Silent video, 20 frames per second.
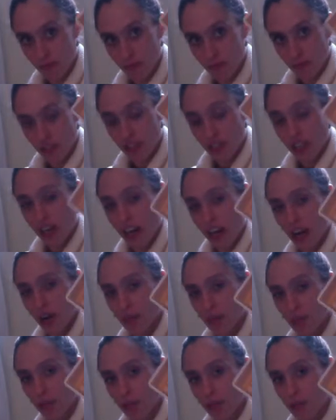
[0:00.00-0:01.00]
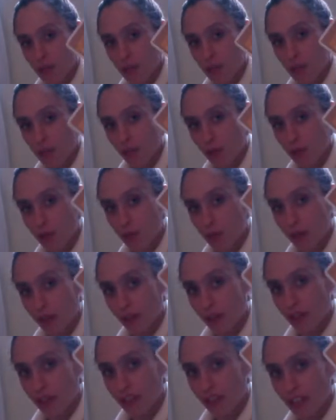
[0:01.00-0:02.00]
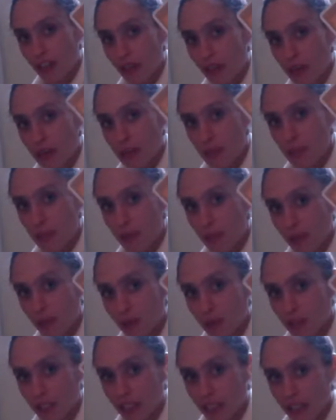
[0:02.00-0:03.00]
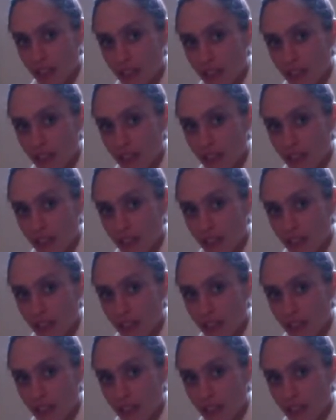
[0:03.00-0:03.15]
It's going to help us truly build in this building